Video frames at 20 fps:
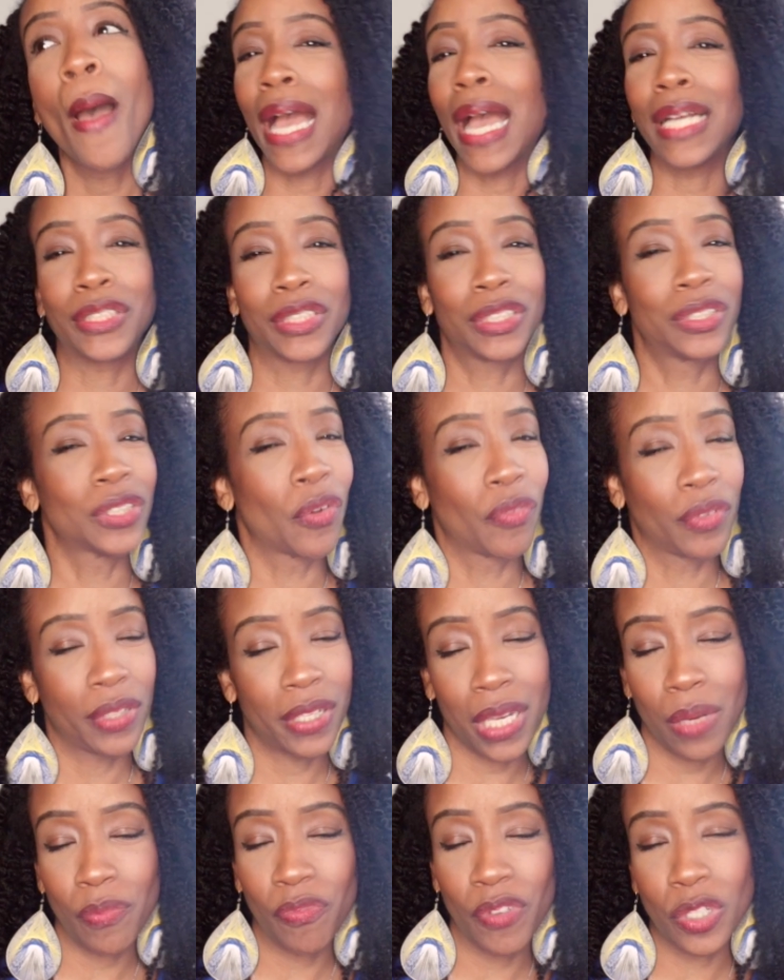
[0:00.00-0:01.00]
I just don't really
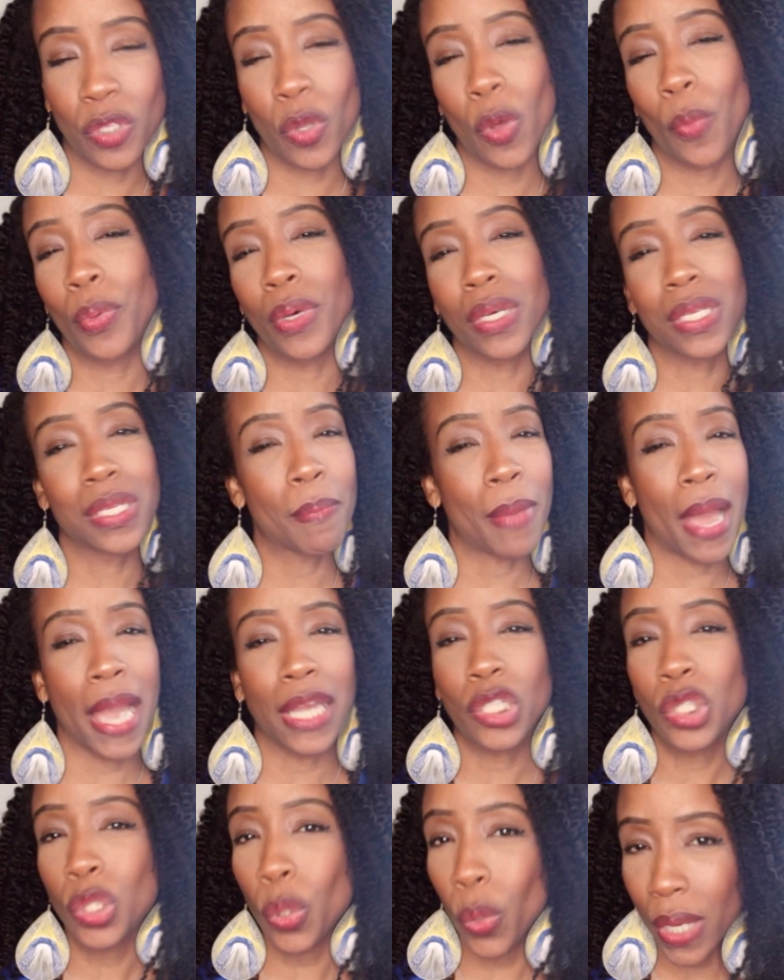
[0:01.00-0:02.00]
keep physical books by
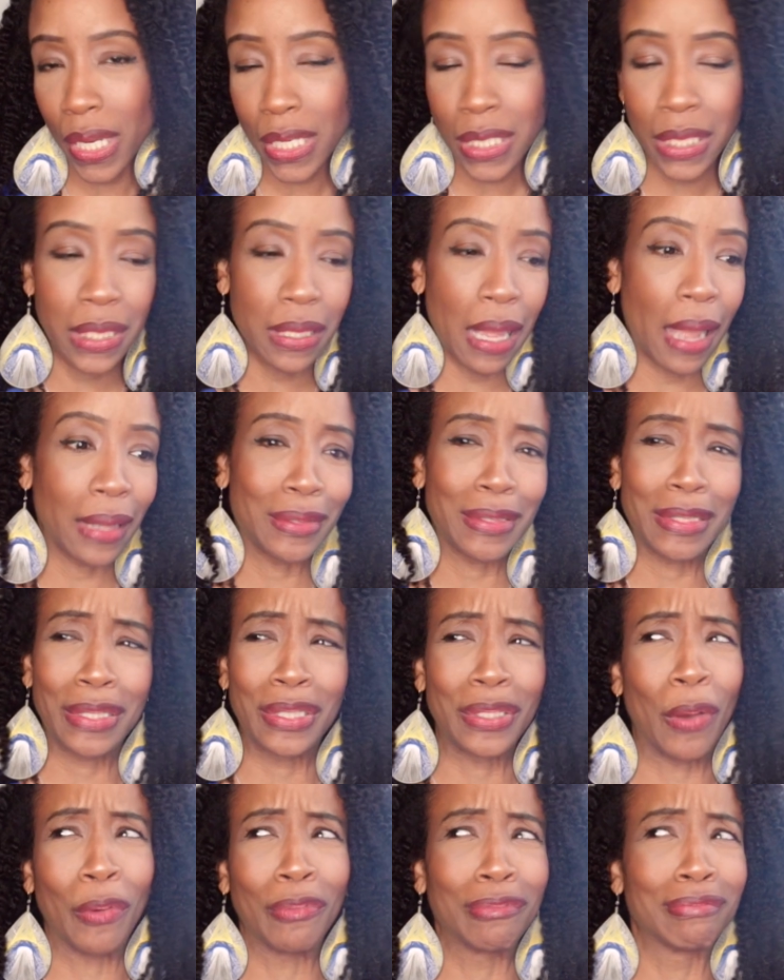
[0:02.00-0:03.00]
choice. I just
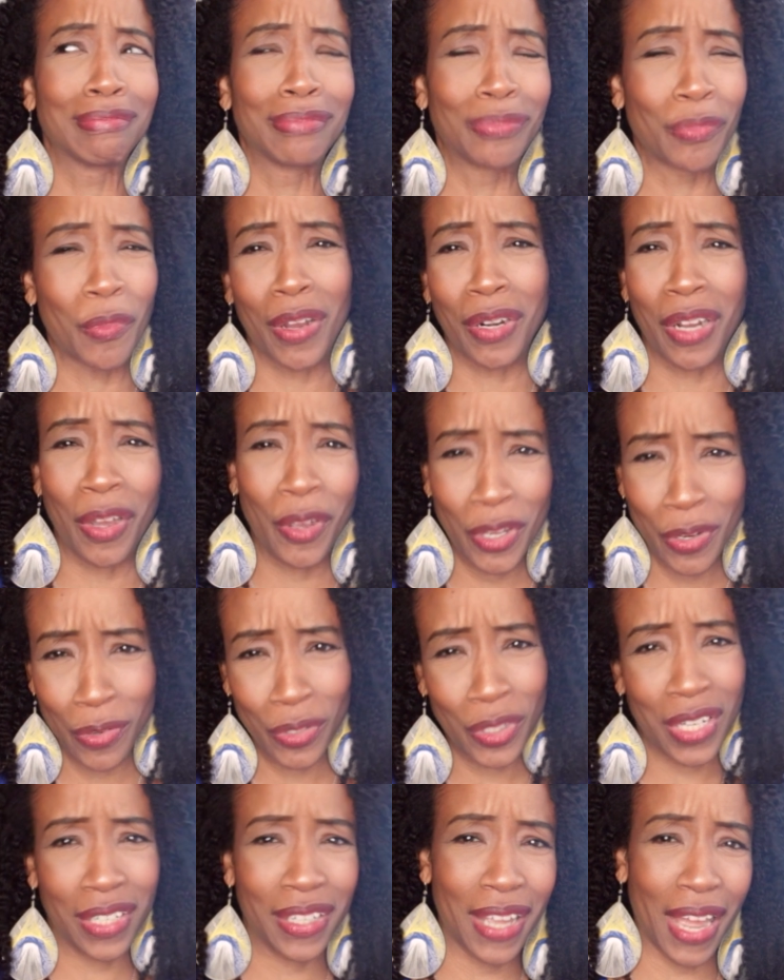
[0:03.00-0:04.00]
don't want a
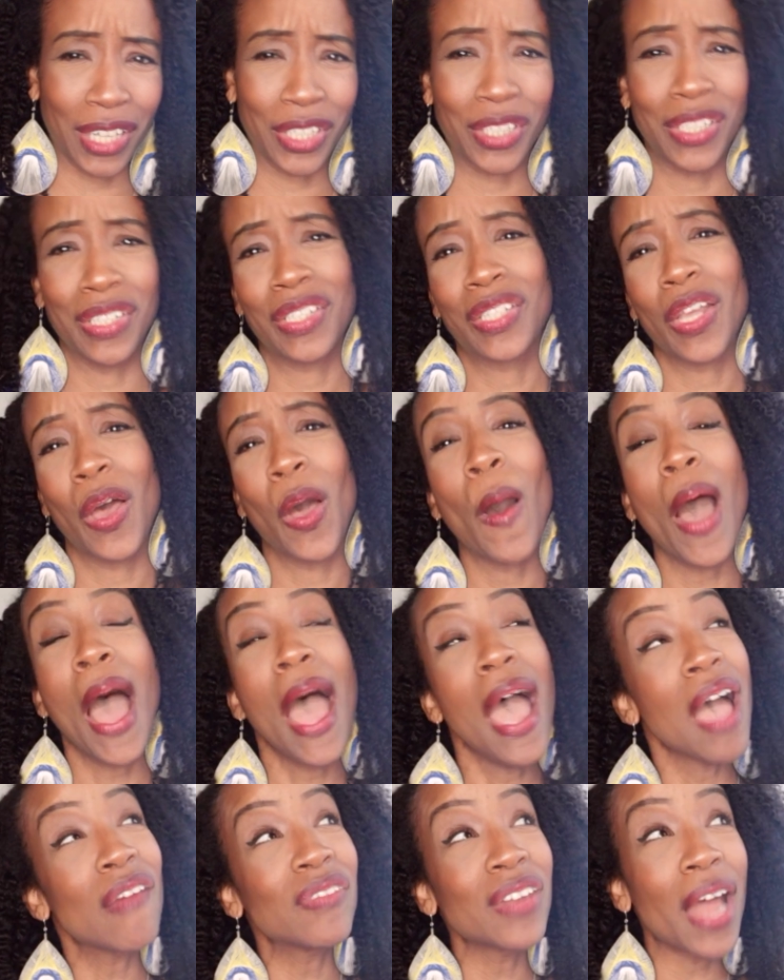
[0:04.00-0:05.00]
huge collection. So I
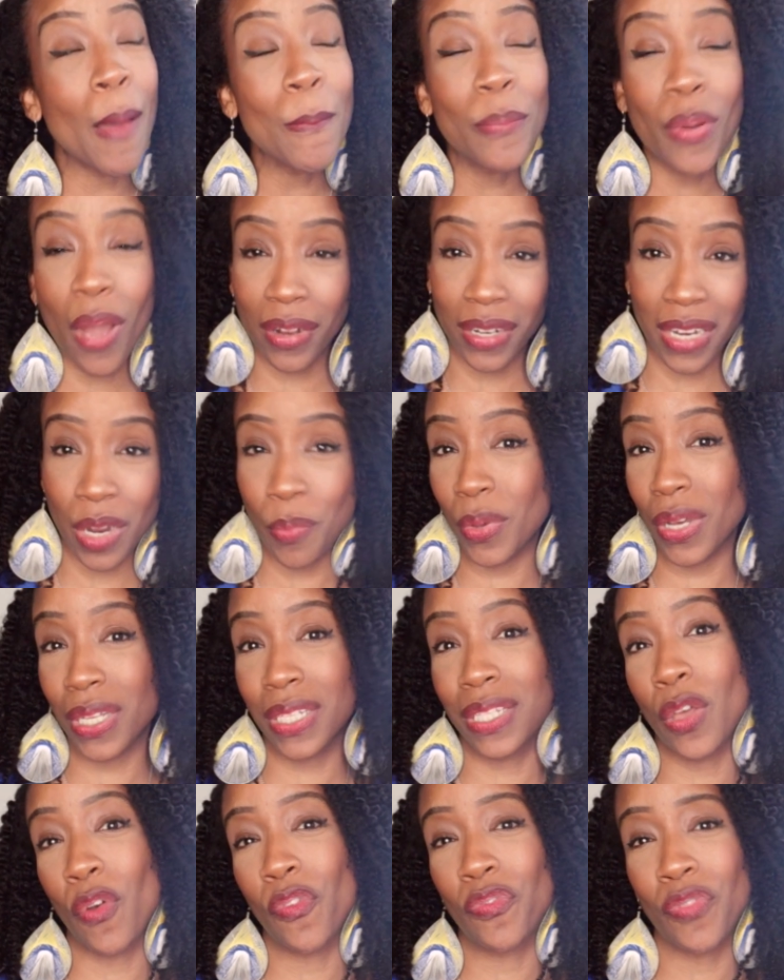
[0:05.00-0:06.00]
have not bought any
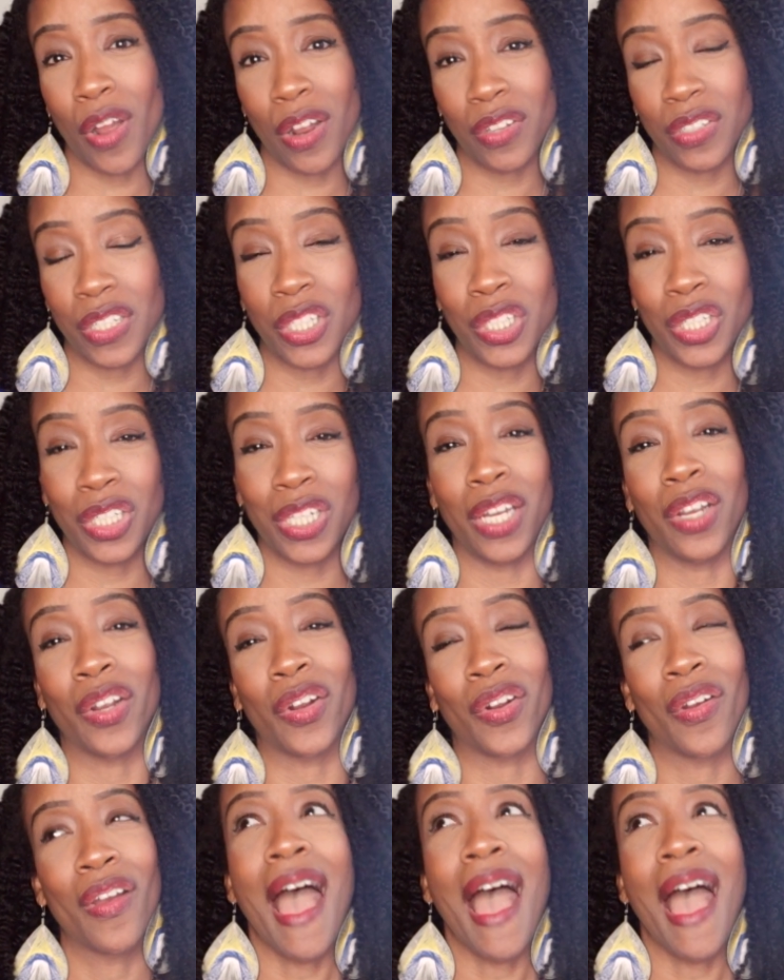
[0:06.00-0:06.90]
books so far this year.